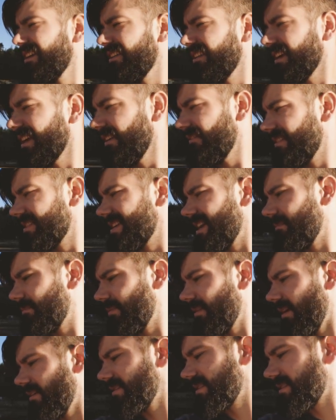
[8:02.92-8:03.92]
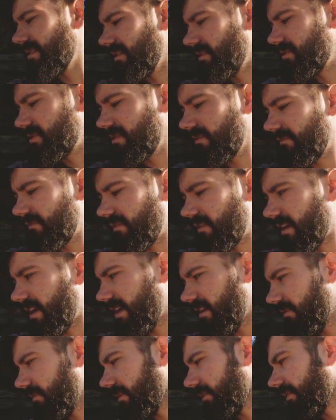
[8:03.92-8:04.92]
They're kind of a temporary solution for
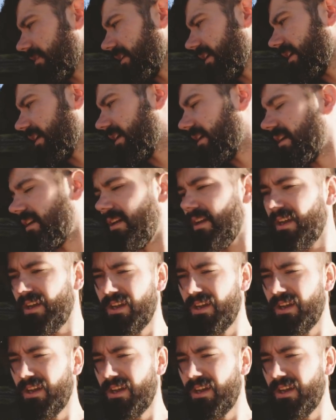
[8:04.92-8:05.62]
now, with a